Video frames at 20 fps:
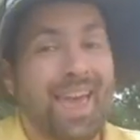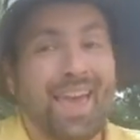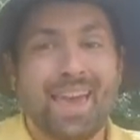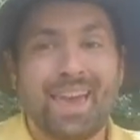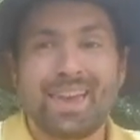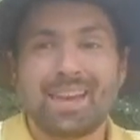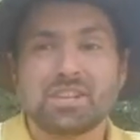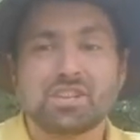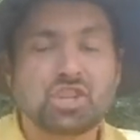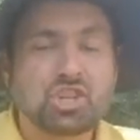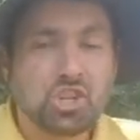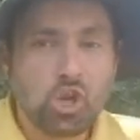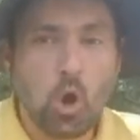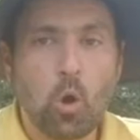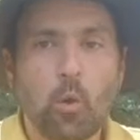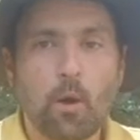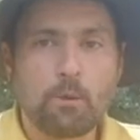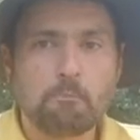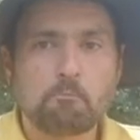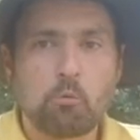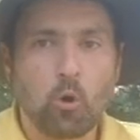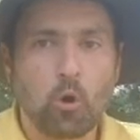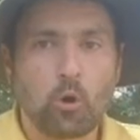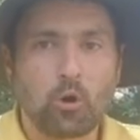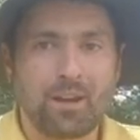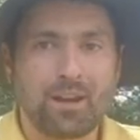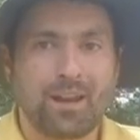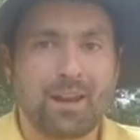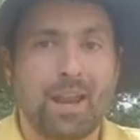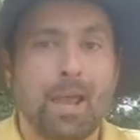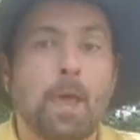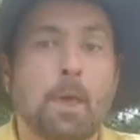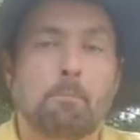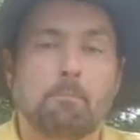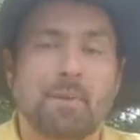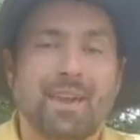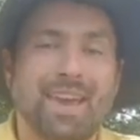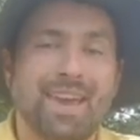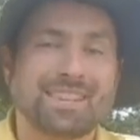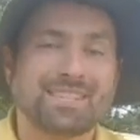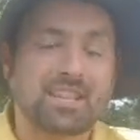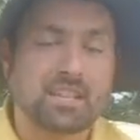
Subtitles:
is so important because